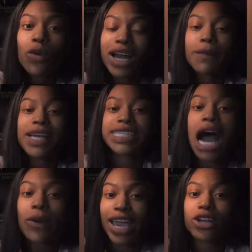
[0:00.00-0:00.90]
You wanna be
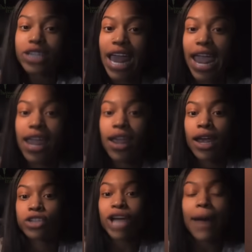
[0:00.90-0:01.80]
so internet,
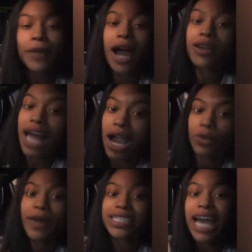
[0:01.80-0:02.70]
drop your
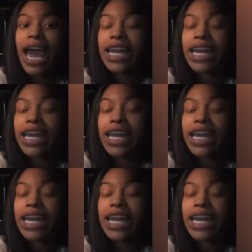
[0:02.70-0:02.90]
low. I